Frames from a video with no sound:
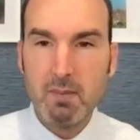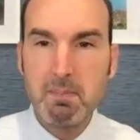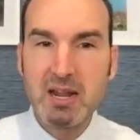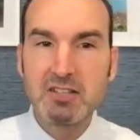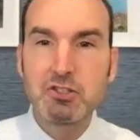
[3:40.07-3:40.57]

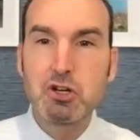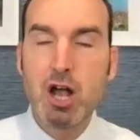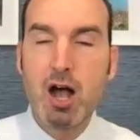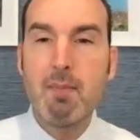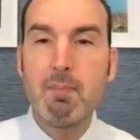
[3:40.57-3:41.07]
because they're
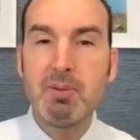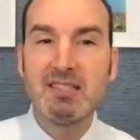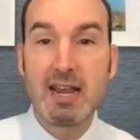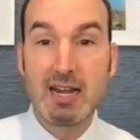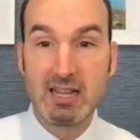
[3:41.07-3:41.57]

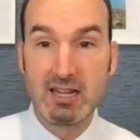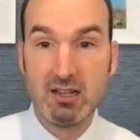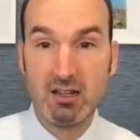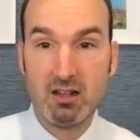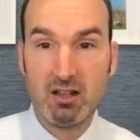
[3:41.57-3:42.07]

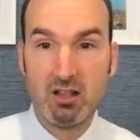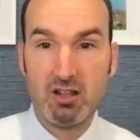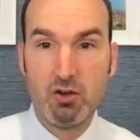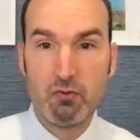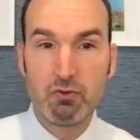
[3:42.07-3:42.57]
compensating
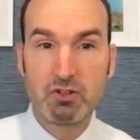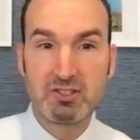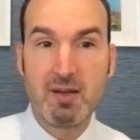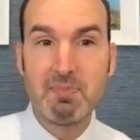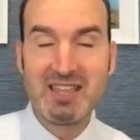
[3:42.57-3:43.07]
for
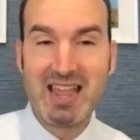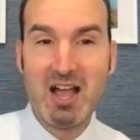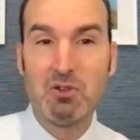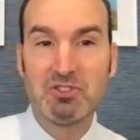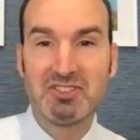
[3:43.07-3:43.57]
something
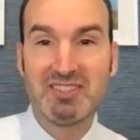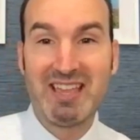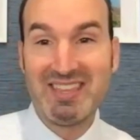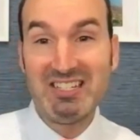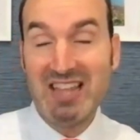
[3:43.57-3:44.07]
else
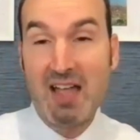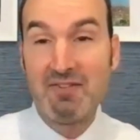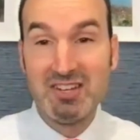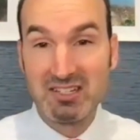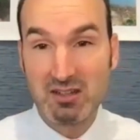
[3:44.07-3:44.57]
that they just
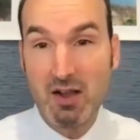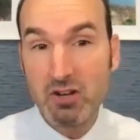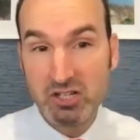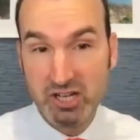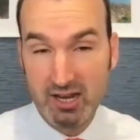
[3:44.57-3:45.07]
haven't
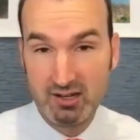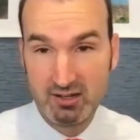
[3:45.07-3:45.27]
discovered yet